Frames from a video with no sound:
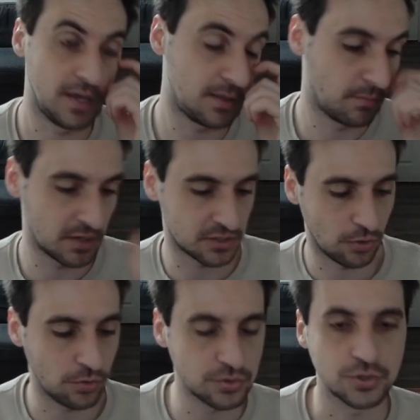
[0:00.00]
It must
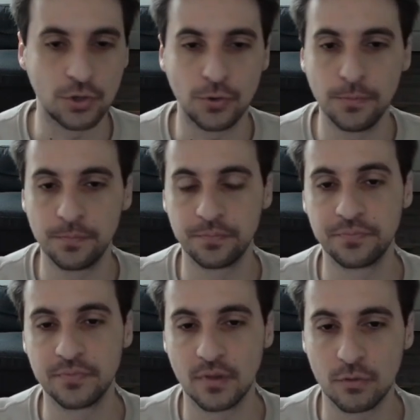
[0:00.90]
also
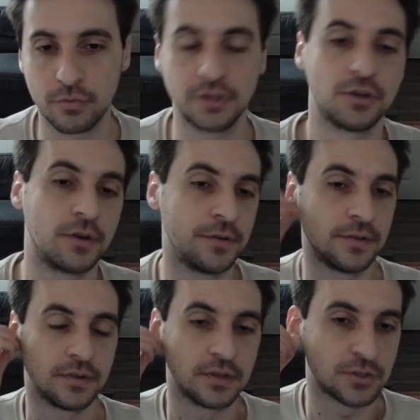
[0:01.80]
return
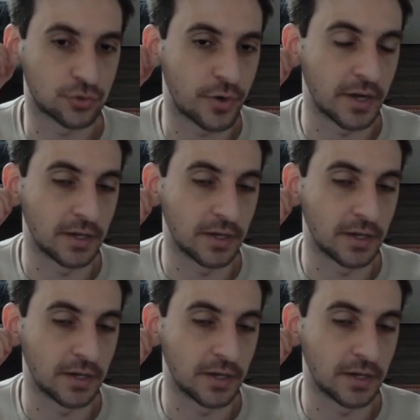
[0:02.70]
a string.